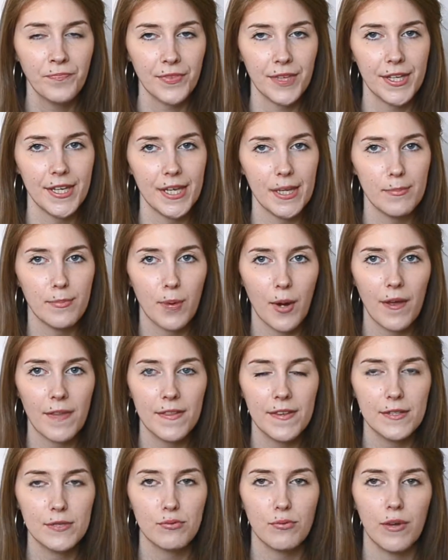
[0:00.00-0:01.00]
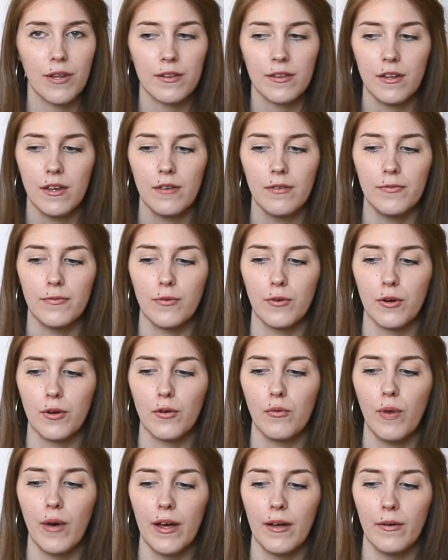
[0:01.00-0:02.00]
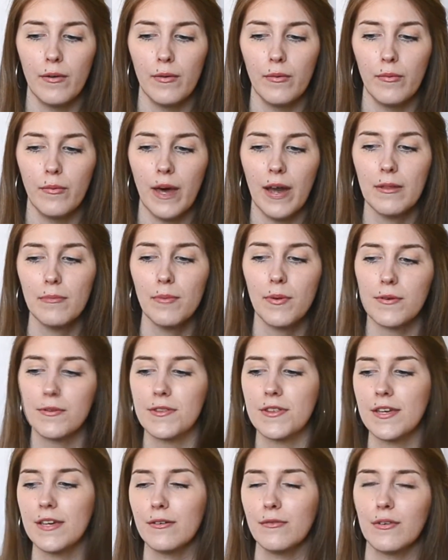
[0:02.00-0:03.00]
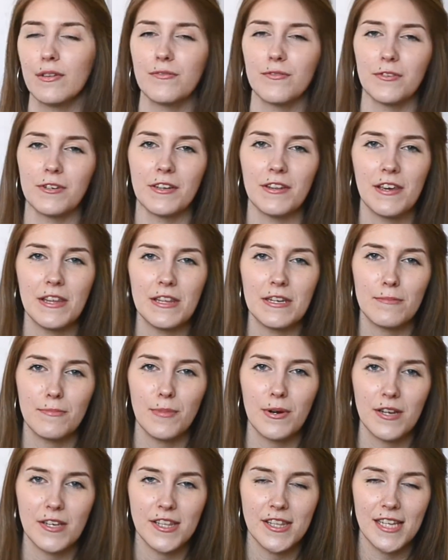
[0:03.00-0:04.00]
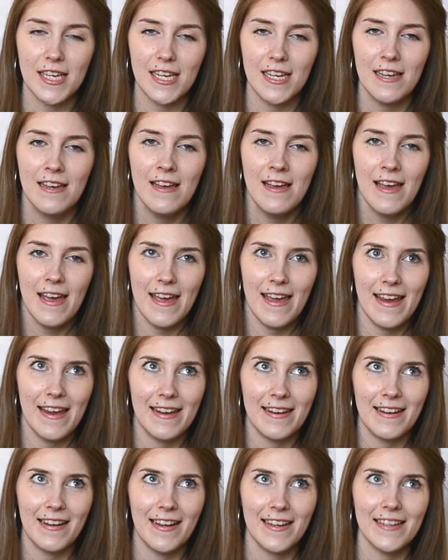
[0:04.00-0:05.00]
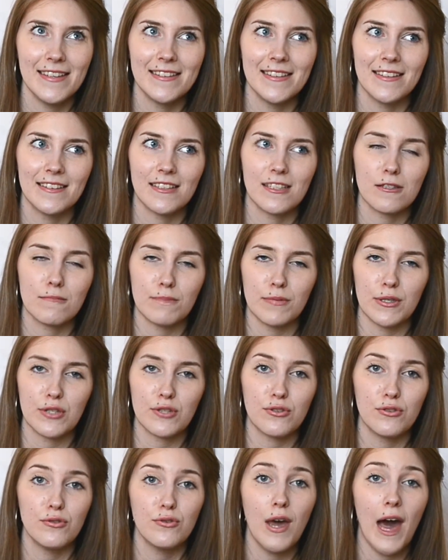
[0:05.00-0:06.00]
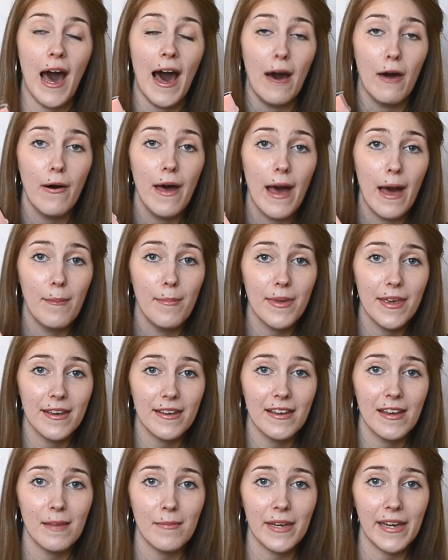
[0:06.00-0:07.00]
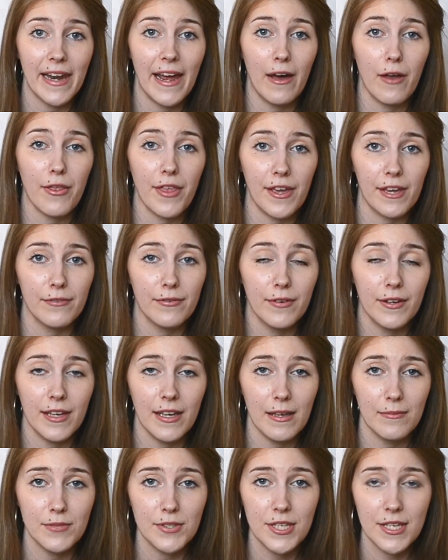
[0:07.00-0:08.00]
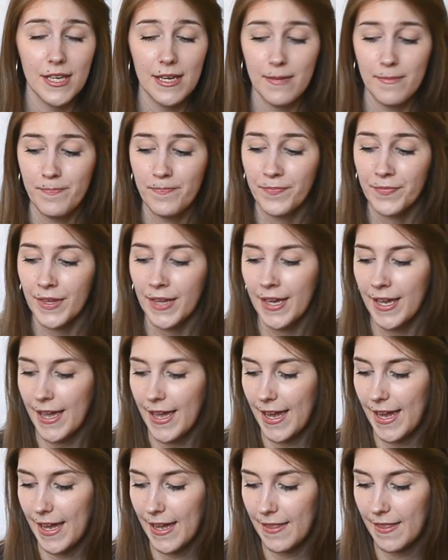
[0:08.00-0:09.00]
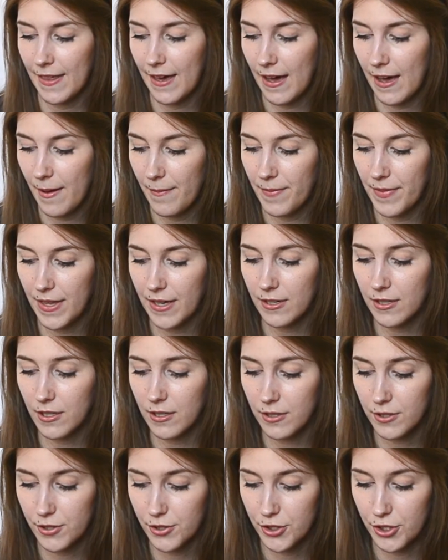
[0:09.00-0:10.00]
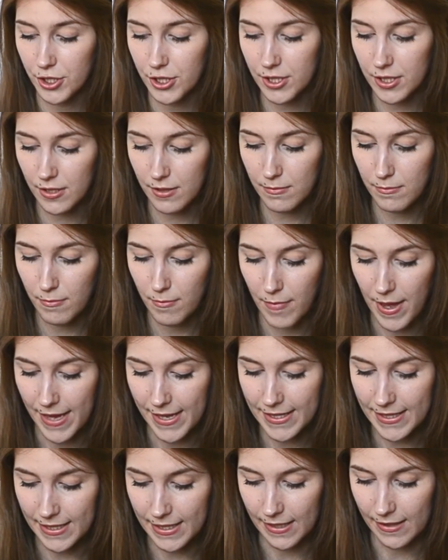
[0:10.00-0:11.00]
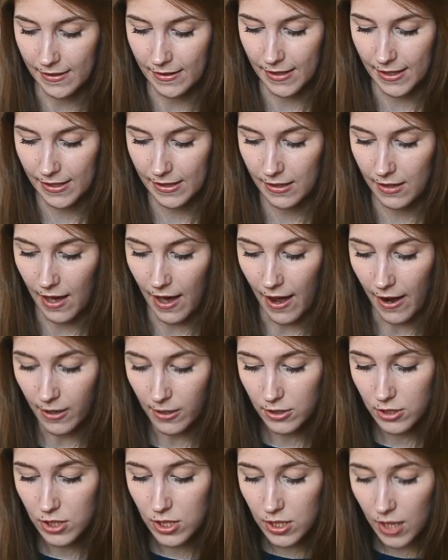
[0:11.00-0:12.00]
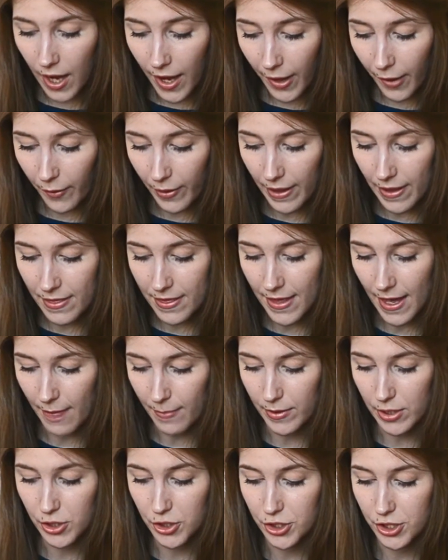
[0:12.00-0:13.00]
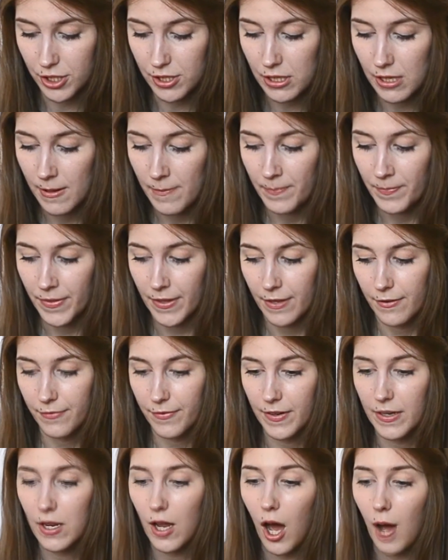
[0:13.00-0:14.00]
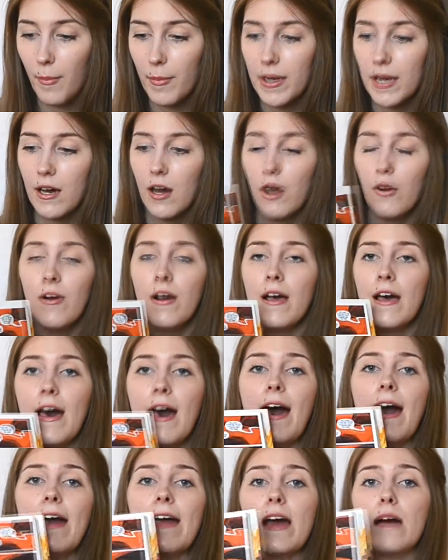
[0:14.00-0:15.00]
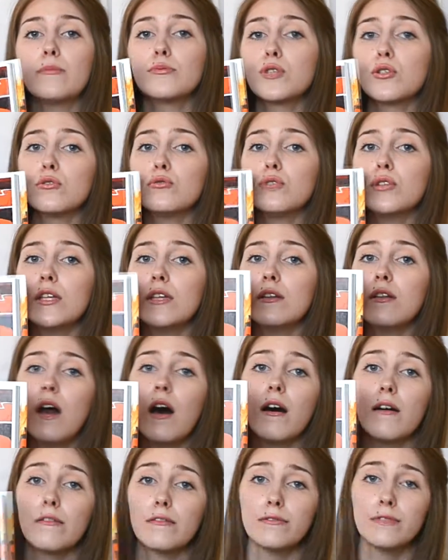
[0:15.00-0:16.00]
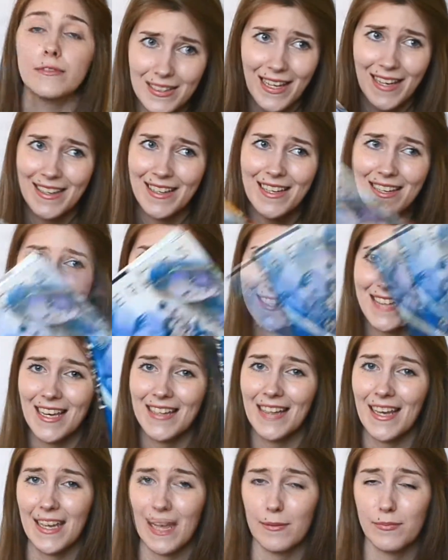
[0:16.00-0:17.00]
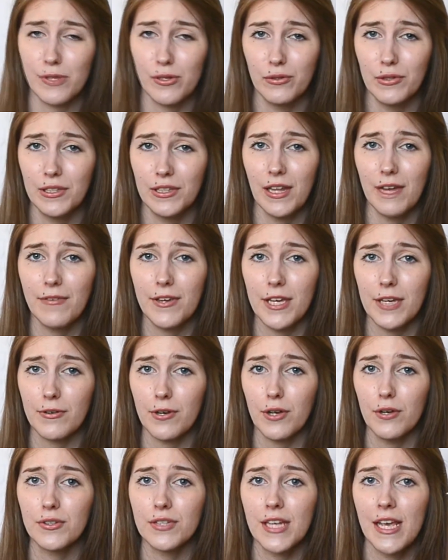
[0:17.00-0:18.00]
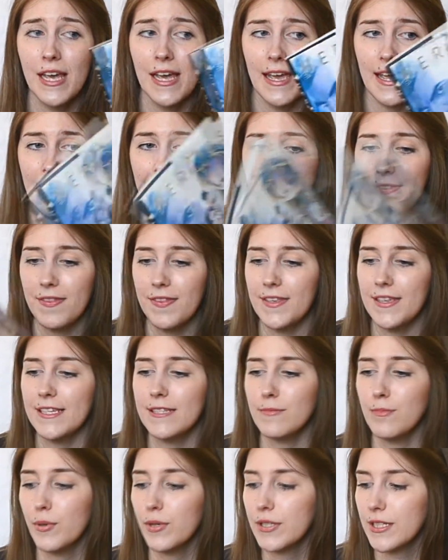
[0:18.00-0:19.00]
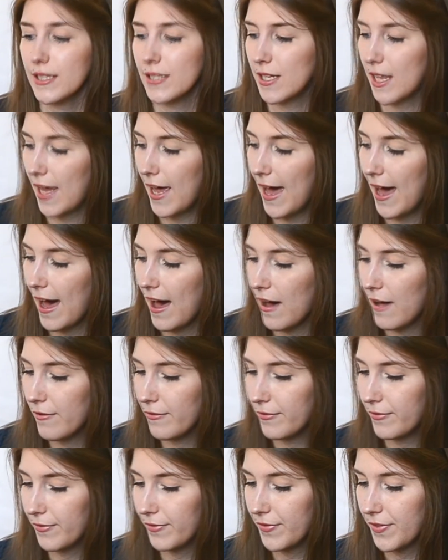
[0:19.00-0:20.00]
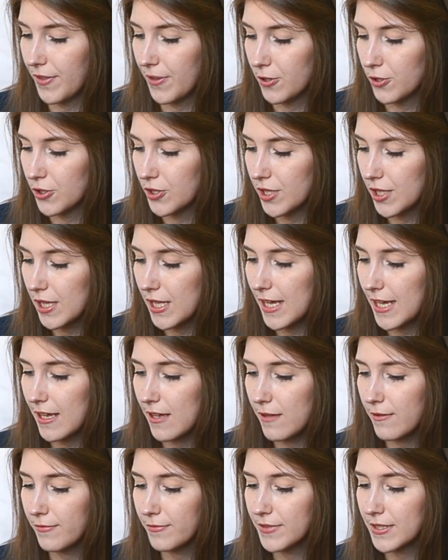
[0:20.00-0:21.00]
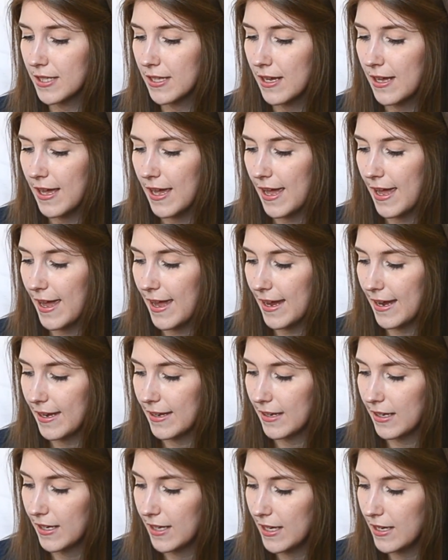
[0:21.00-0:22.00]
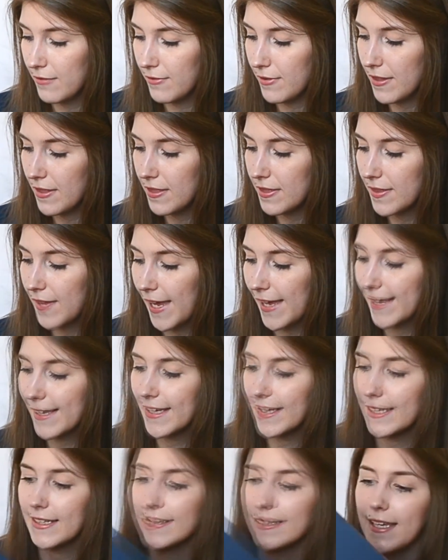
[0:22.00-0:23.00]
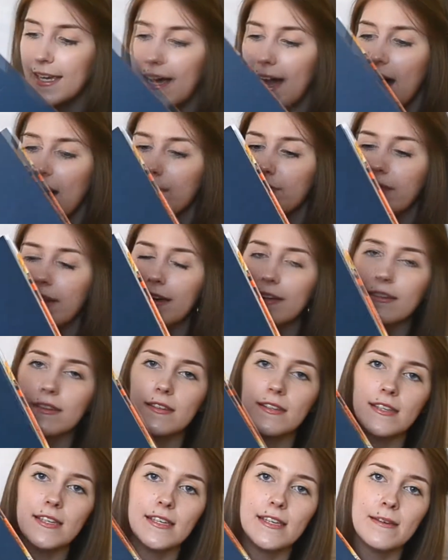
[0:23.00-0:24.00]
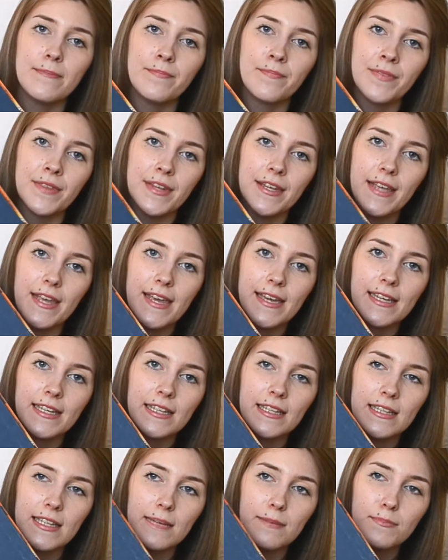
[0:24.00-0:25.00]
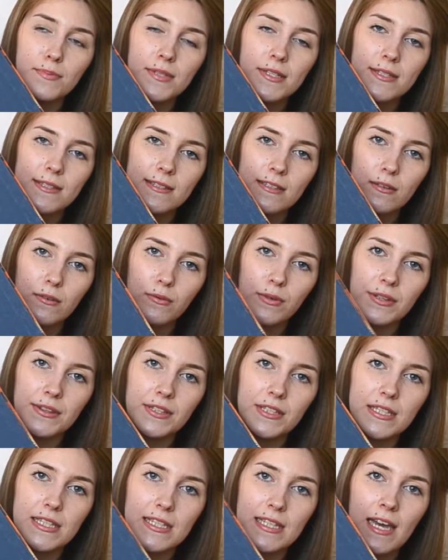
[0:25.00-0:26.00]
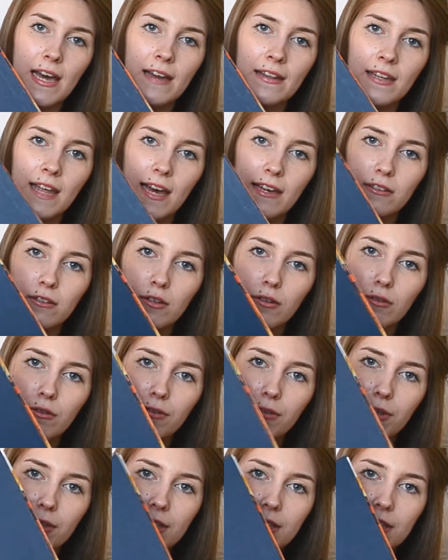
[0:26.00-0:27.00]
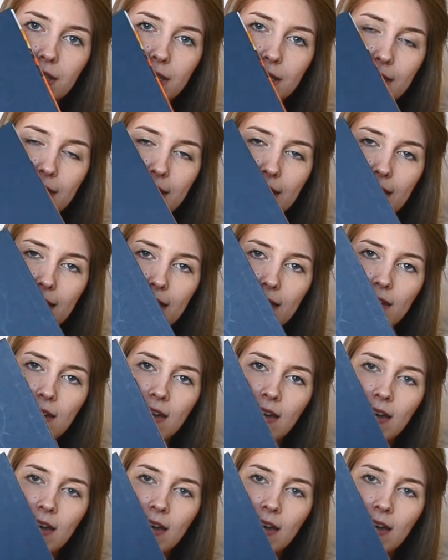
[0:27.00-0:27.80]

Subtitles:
He brought this one for one birthday, one for another birthday, and I cannot express you how happy I am and how thankful I am to him. And they're just amazing. Like, the art style in them is just phenomenal. I absolutely love, like I said, I absolutely love Heroes, and these books have their sleeves, and even naked they have like the eclipse with the sun. I don't know if you can see it,